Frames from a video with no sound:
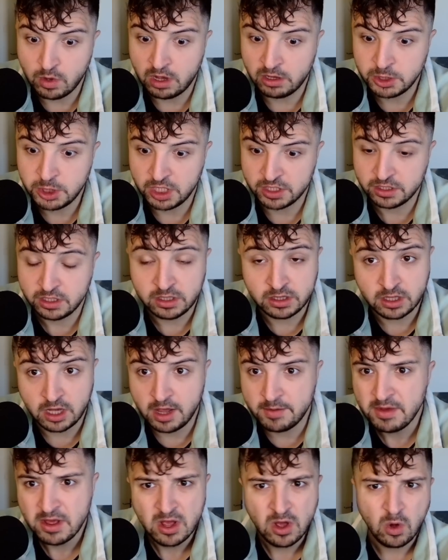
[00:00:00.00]
just in time.
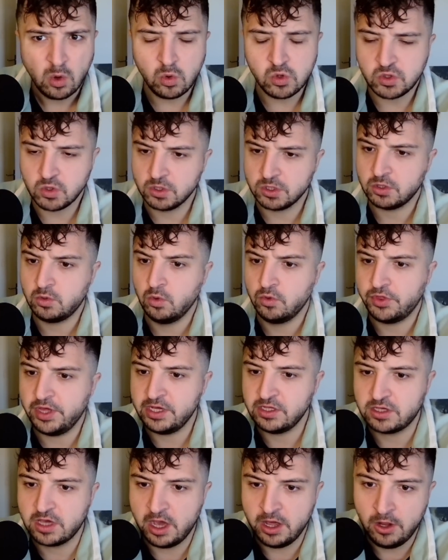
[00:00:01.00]
All sorts of cool things
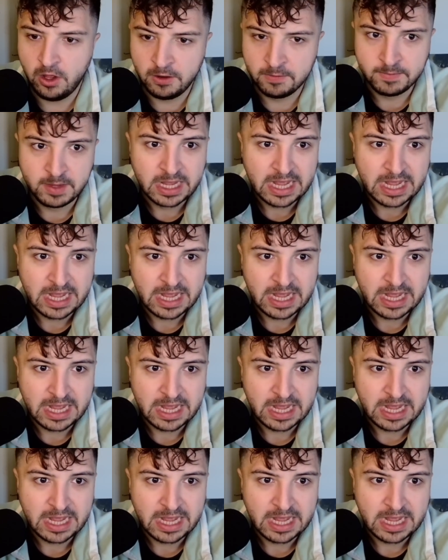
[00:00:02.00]
going on.